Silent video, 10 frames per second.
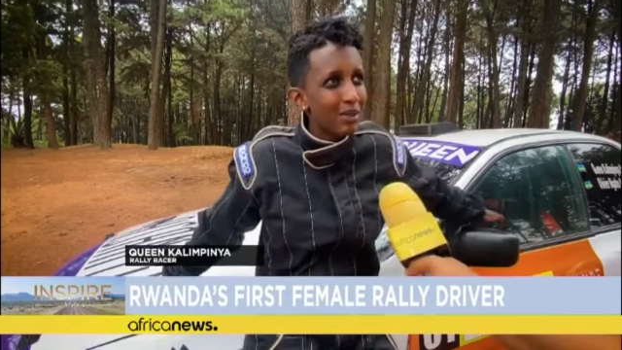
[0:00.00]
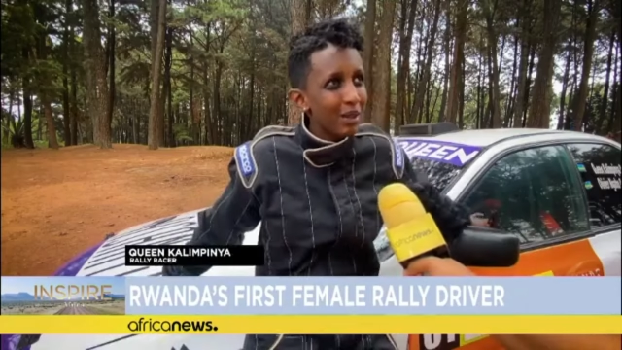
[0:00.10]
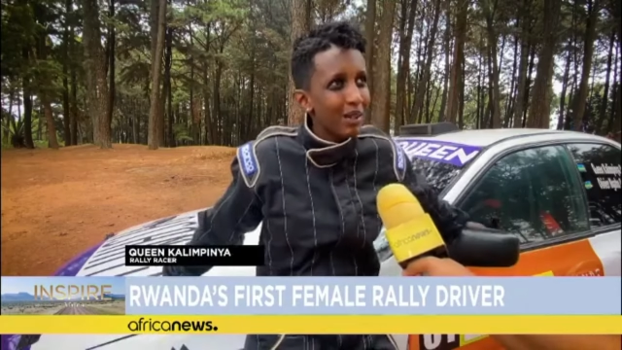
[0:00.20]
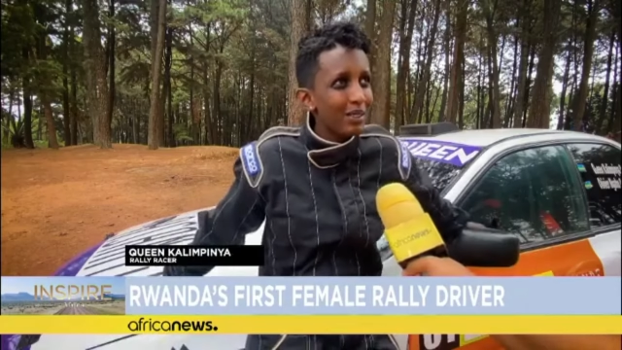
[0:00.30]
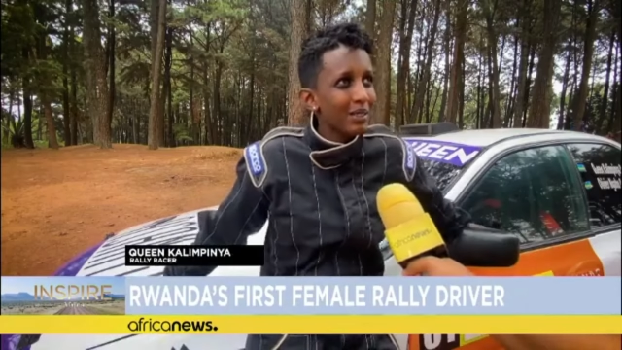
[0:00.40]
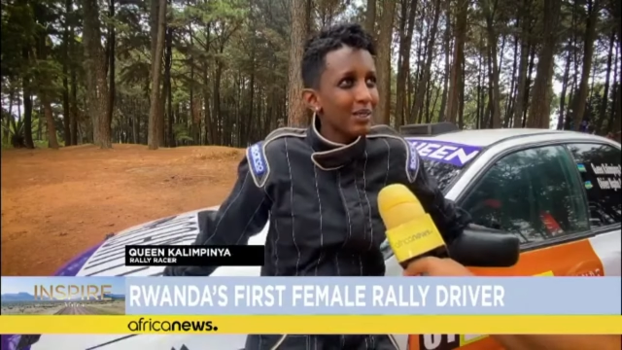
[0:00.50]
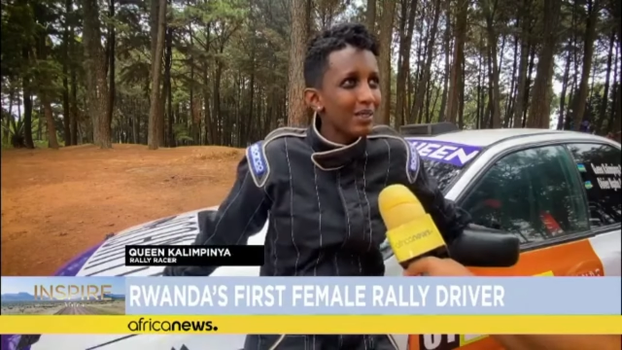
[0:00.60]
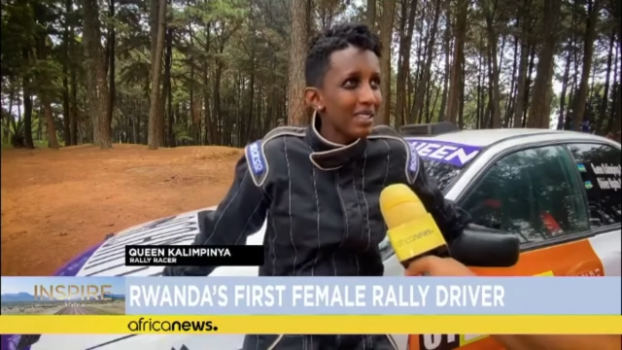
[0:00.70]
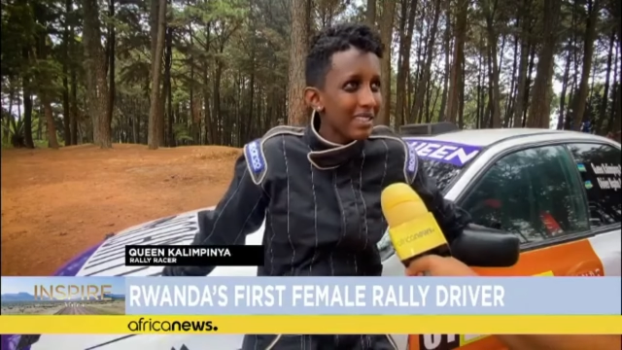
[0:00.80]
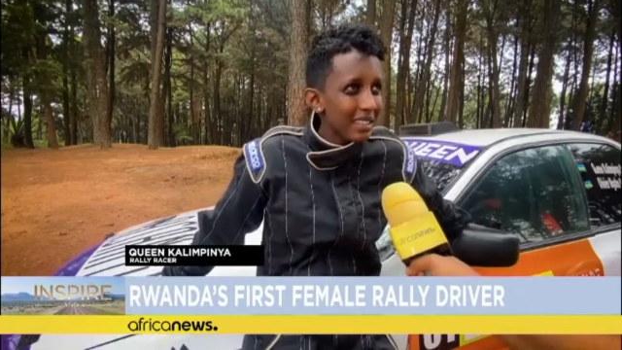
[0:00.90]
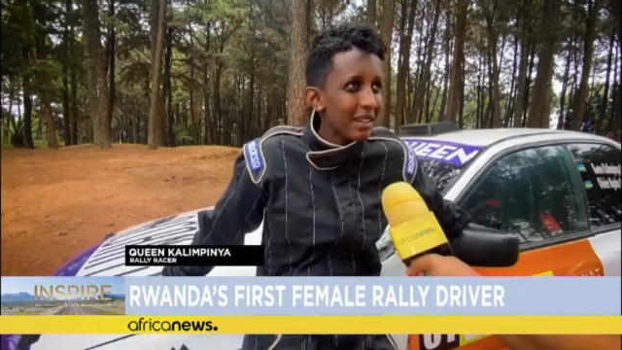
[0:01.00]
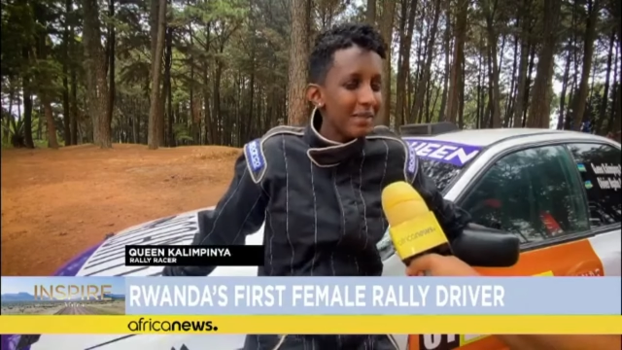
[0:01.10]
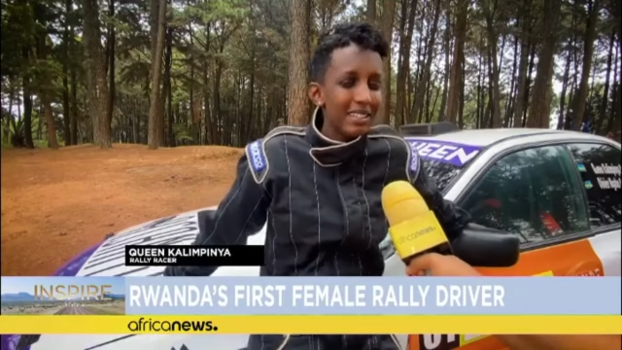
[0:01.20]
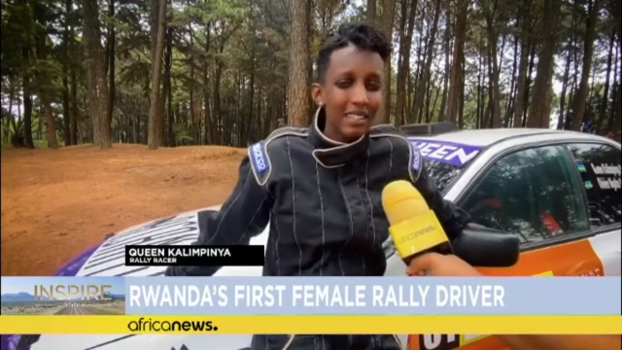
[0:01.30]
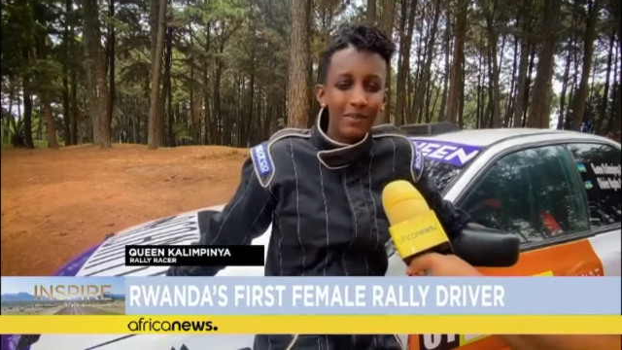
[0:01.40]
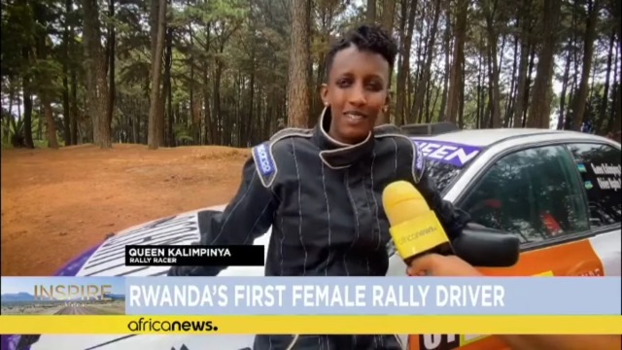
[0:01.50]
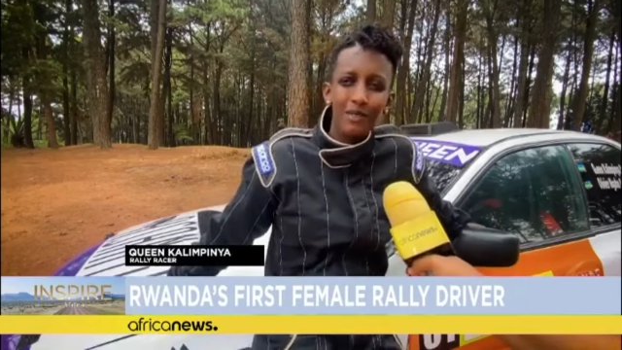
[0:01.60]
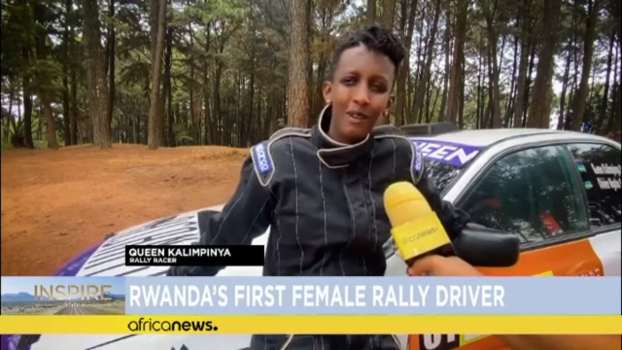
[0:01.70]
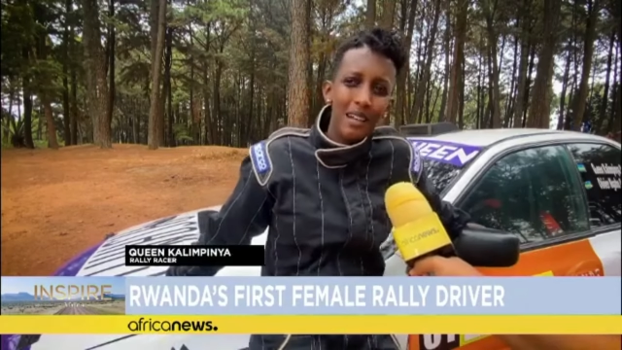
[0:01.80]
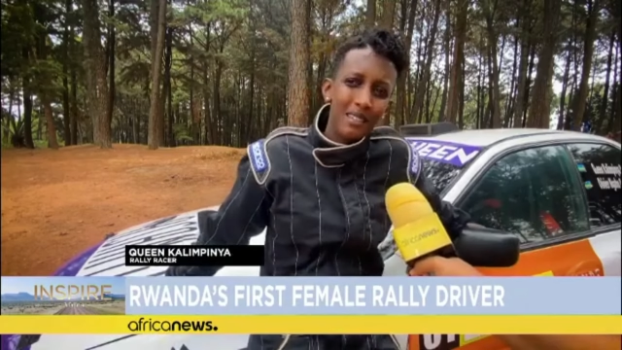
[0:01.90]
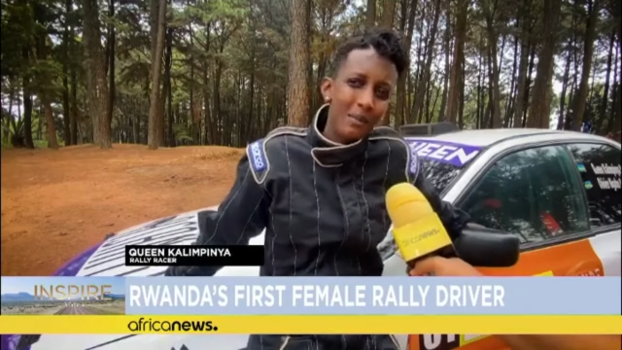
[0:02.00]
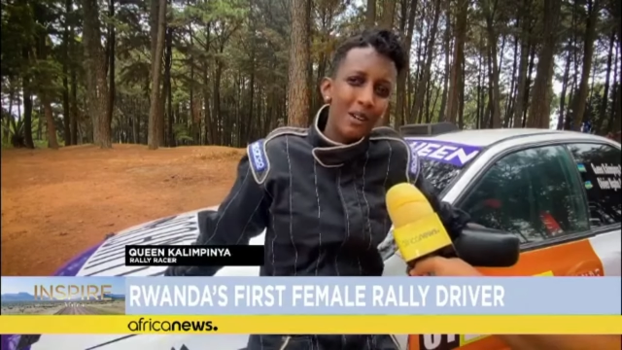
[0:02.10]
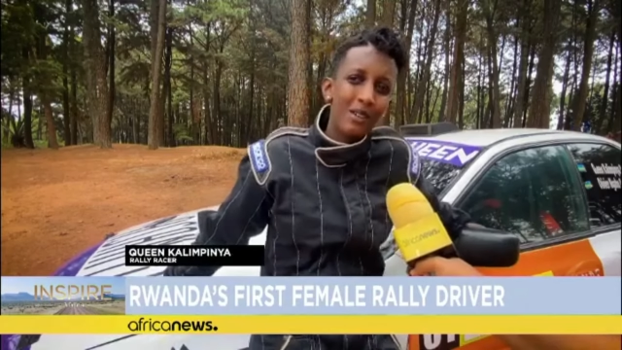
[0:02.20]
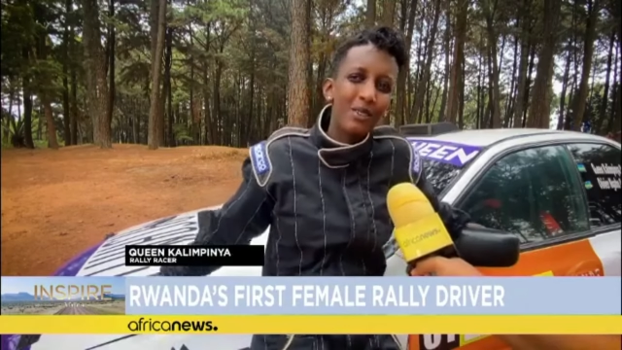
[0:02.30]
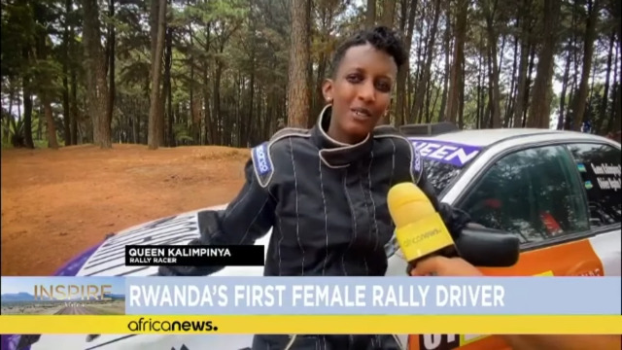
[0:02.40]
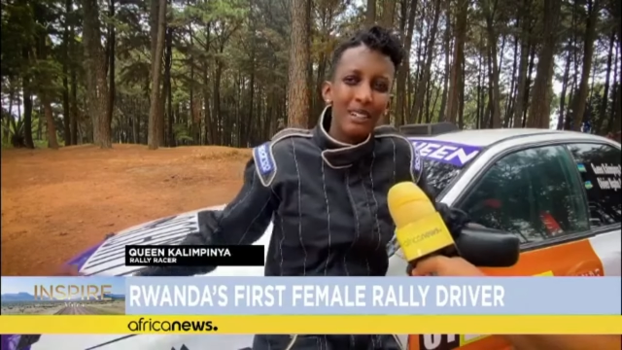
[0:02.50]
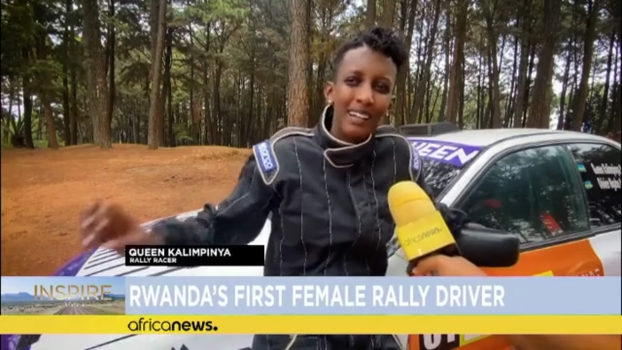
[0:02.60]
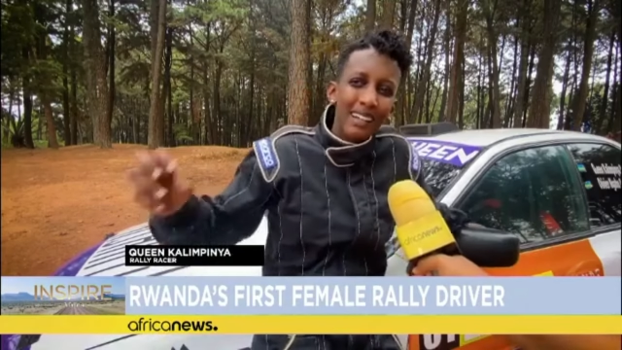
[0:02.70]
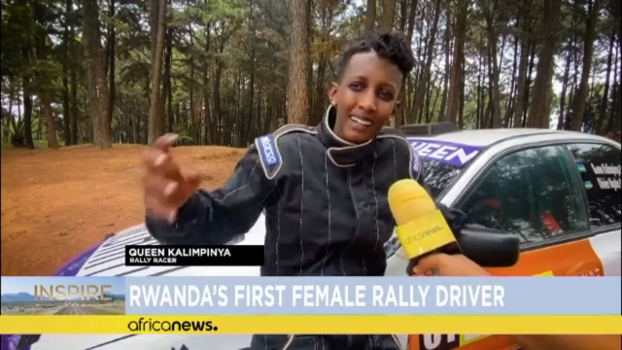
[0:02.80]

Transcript: don't consider myself as someone who